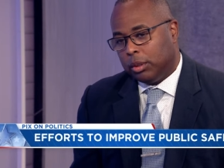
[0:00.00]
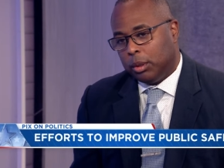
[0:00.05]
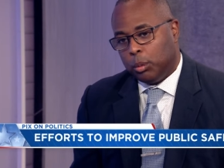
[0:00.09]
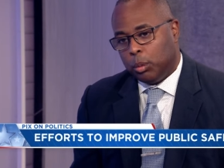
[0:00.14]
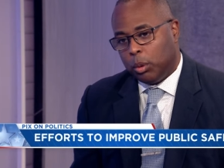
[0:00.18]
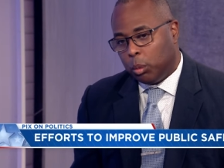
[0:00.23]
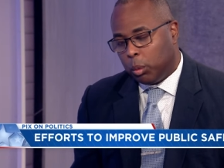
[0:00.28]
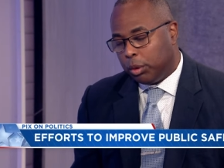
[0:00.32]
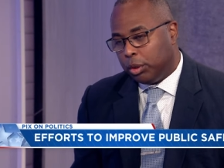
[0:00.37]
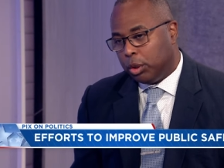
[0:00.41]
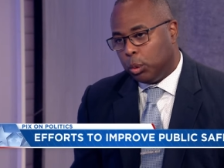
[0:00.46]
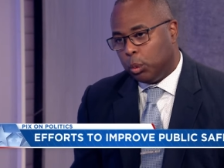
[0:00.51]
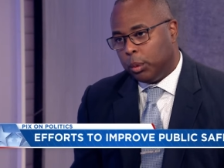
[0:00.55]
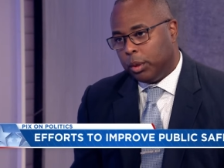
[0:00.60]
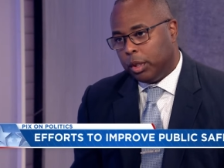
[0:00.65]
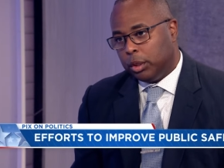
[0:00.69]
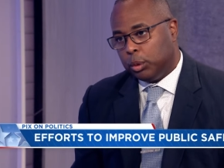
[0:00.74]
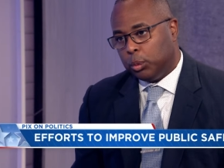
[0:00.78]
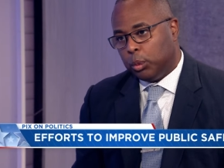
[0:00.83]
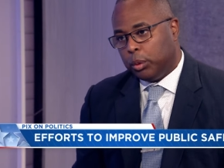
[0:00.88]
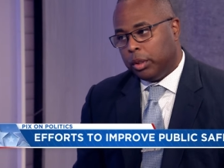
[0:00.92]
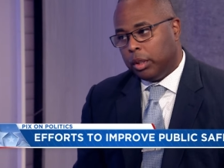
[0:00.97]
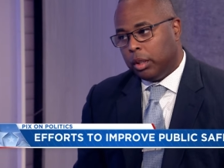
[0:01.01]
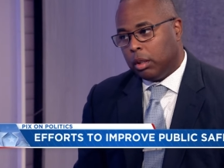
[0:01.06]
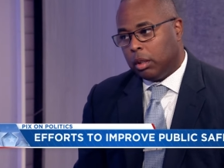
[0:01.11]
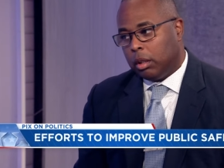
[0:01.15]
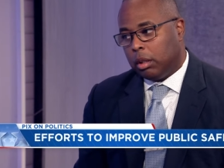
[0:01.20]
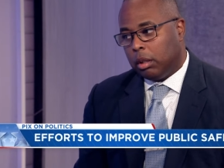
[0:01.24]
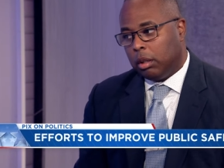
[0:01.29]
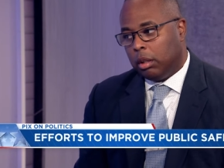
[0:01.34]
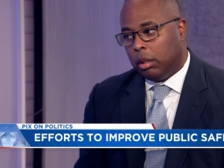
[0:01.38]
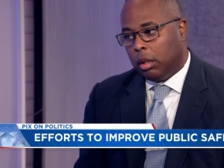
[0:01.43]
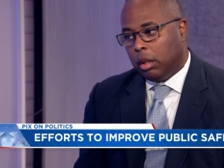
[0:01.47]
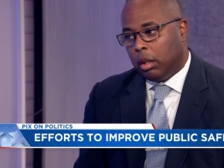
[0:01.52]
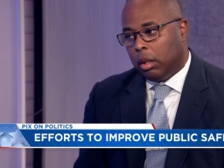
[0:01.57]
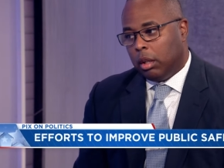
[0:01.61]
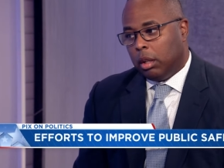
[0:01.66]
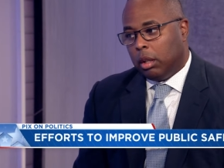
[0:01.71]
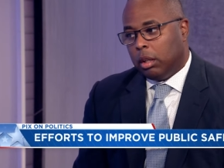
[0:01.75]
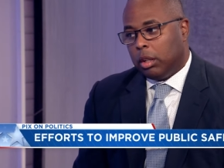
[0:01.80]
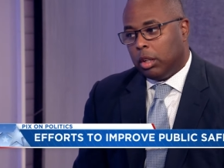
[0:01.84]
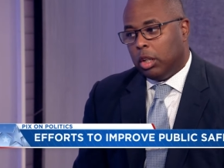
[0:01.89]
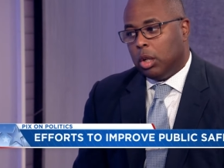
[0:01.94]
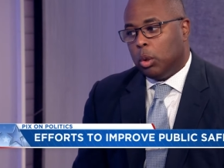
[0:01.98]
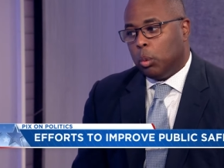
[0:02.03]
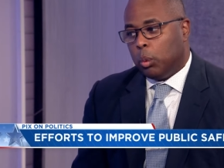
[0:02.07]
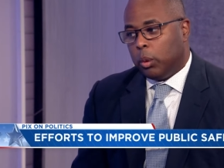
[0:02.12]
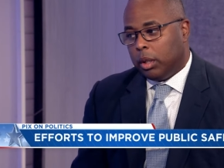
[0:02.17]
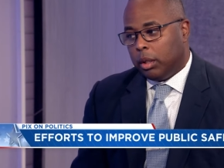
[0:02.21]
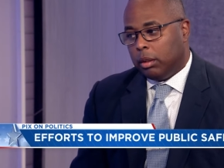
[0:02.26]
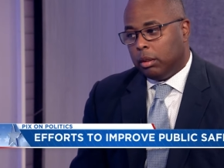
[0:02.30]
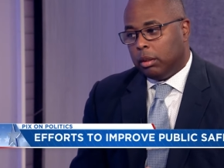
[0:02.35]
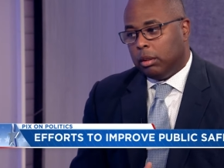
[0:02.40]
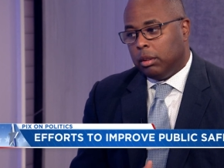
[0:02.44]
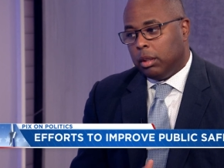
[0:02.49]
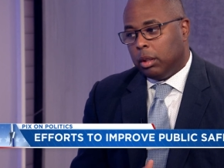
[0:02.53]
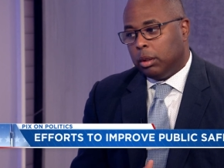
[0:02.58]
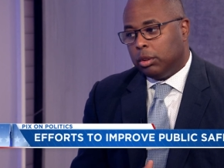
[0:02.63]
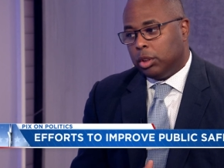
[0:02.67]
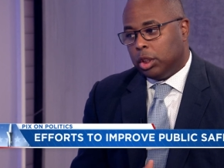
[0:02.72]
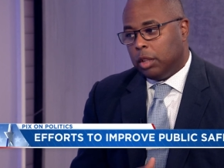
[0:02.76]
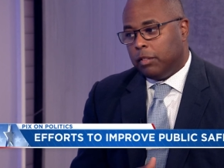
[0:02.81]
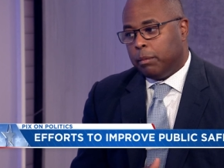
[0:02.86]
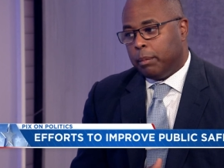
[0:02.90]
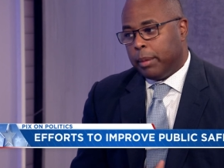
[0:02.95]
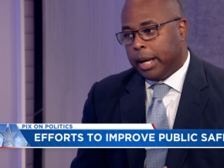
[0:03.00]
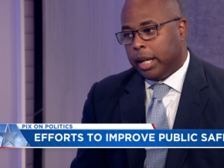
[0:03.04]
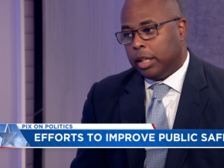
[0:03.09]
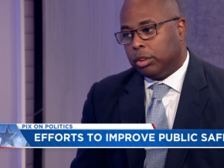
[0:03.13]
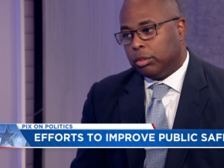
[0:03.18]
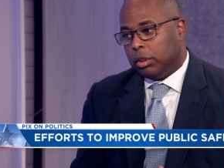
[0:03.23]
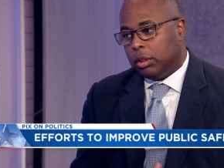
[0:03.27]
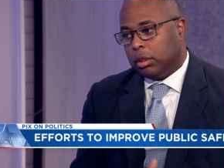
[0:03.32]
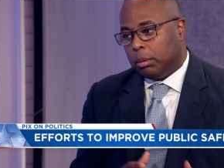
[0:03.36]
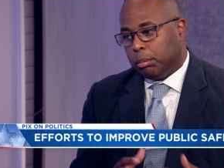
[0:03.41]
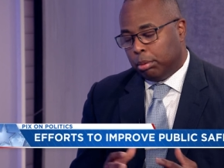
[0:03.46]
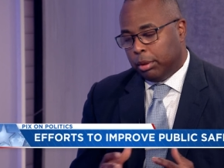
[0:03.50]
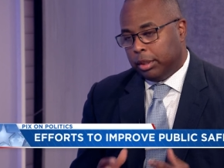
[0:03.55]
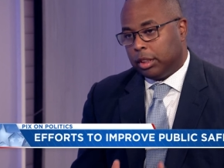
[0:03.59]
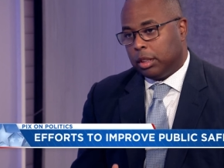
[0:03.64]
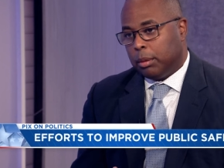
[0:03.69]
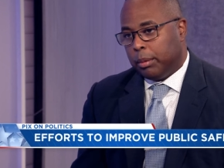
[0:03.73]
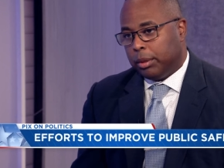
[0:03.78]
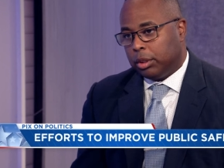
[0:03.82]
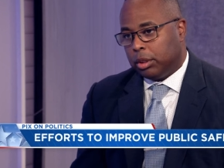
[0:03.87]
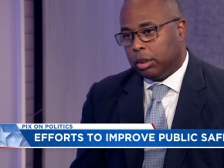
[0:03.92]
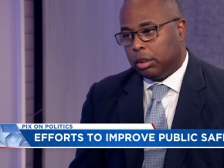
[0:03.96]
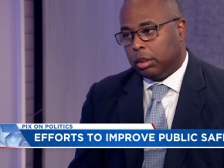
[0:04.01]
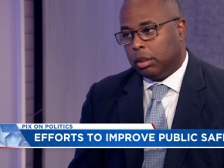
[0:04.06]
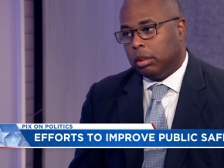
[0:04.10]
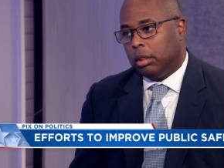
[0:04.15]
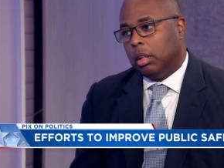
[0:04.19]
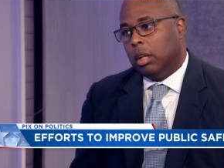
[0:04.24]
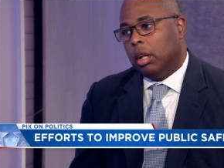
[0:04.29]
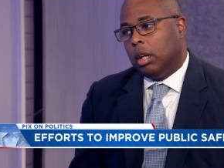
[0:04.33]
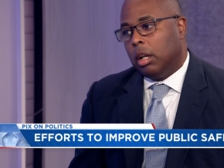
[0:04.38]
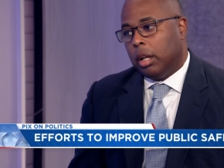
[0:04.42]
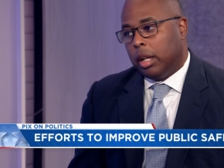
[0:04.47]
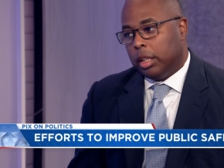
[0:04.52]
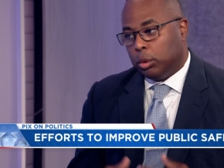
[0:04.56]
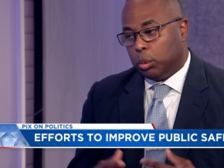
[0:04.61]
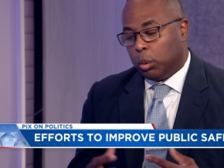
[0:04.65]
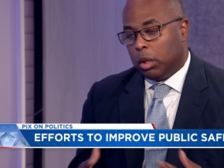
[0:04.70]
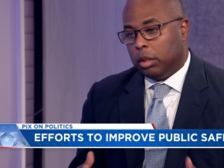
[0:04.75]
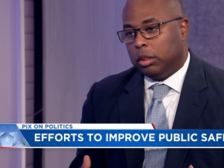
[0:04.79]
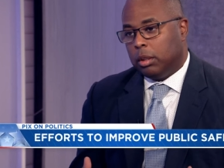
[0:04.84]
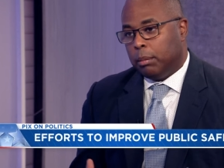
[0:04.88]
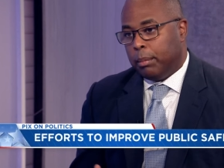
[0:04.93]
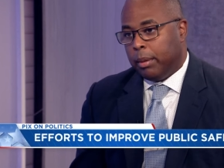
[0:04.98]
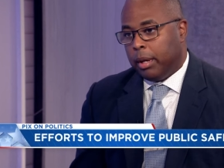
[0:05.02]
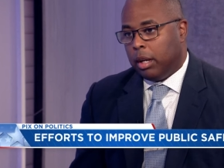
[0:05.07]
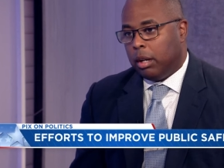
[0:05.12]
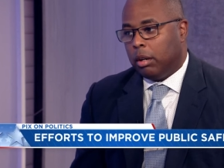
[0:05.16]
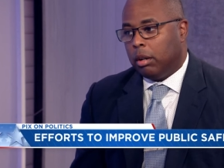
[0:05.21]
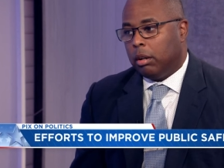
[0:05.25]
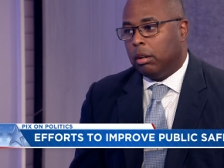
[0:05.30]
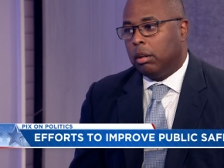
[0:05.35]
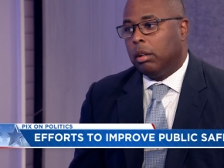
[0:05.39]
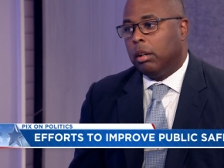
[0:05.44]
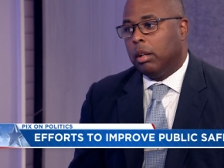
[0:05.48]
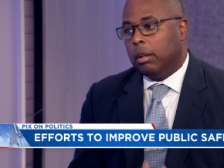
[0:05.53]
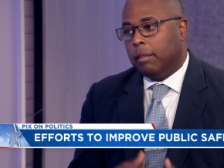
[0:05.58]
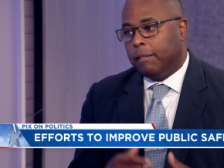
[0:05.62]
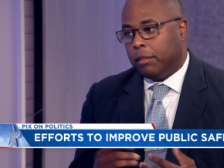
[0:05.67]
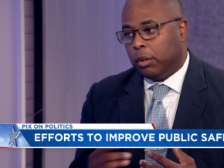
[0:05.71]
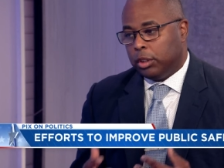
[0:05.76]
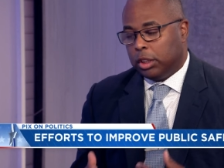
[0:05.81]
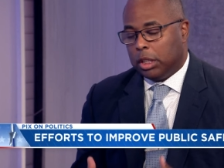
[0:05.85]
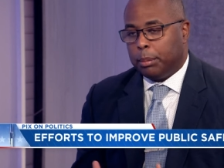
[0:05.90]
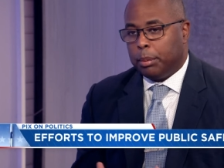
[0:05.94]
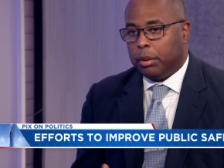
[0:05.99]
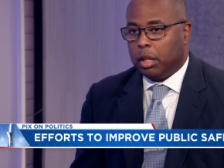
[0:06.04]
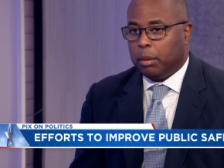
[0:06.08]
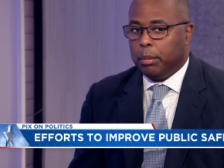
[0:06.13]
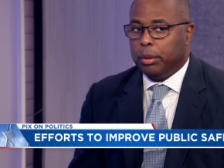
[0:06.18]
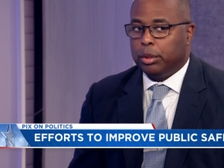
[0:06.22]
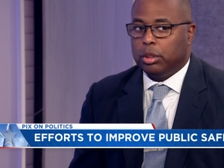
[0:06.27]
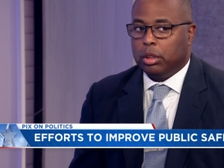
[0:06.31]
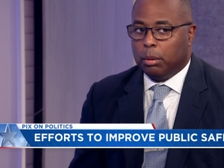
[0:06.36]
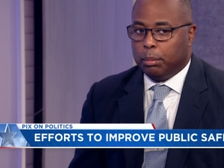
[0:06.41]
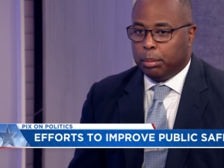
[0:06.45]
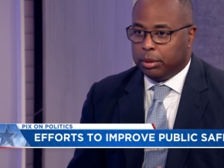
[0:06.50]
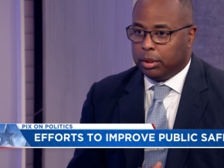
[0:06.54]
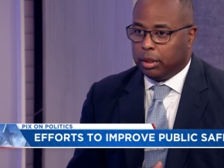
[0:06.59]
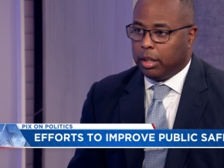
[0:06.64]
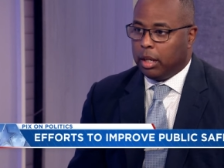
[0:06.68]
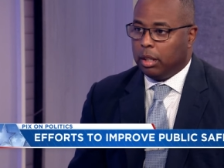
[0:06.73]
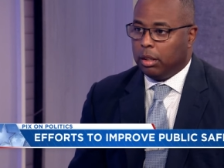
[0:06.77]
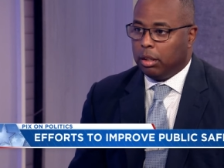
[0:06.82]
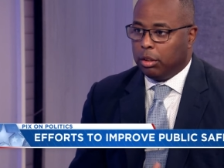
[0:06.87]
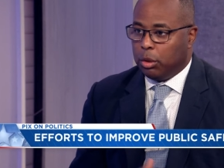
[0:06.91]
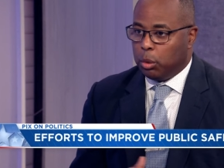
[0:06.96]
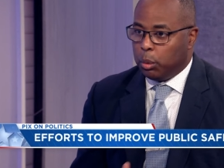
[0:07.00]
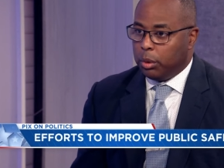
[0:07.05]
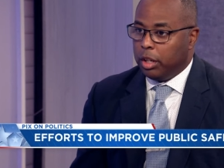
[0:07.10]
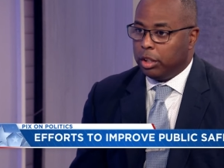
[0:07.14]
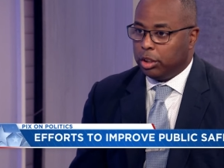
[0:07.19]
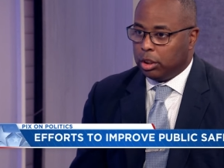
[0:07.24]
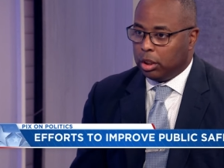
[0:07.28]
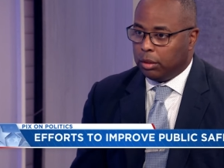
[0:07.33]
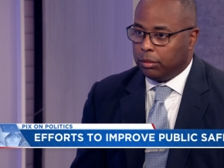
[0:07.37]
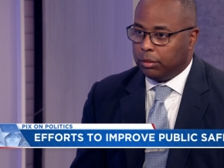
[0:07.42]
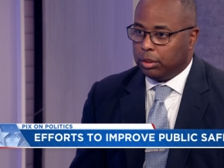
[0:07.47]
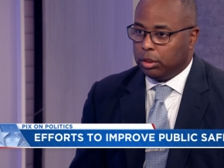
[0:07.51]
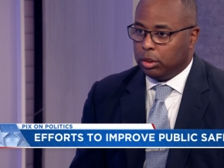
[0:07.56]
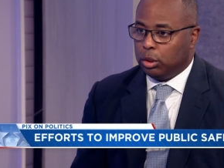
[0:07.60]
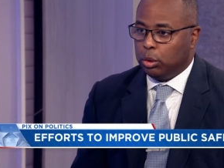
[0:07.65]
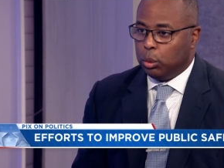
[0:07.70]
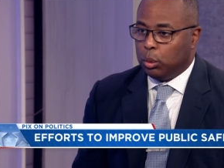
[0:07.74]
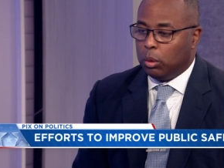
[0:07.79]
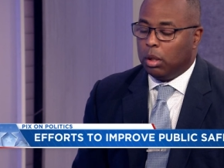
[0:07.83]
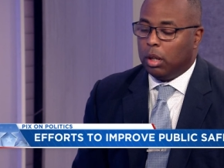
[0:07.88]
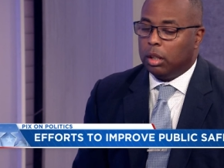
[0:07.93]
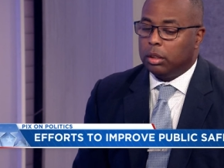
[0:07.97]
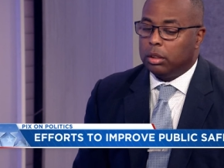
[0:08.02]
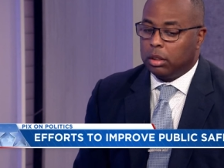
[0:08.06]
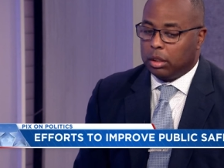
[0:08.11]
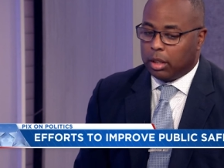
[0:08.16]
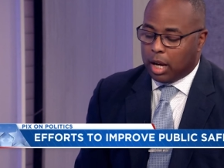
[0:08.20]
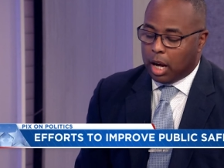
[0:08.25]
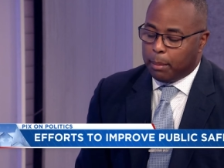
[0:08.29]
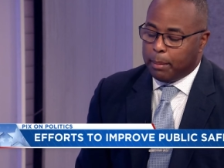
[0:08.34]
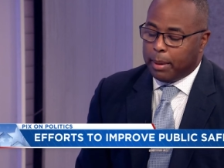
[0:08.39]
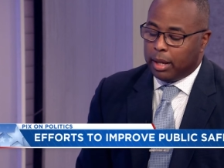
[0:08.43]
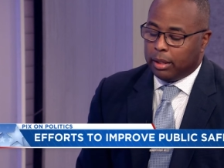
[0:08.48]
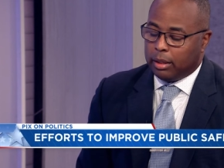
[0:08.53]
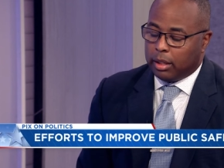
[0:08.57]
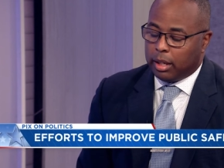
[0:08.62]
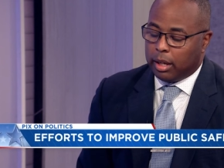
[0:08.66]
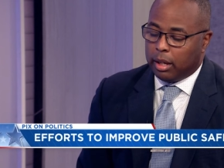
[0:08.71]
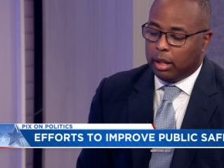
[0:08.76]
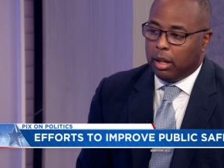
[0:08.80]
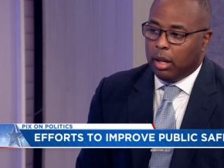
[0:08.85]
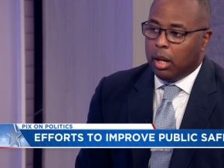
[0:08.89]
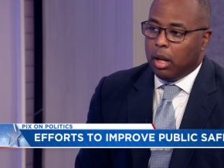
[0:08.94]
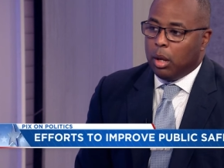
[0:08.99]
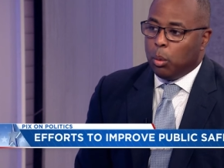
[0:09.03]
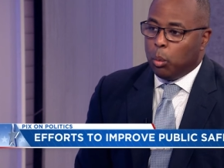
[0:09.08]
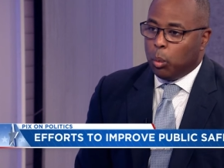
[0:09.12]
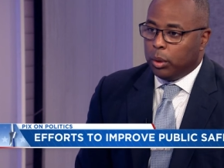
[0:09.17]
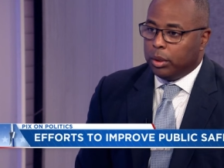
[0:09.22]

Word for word: And what we're doing is we are, you know, we, you know, Chief Maddrey, the police commissioner, as well as the mayor and first deputy commissioner, put together new initiatives to uh, to combat that. Mm -hmm.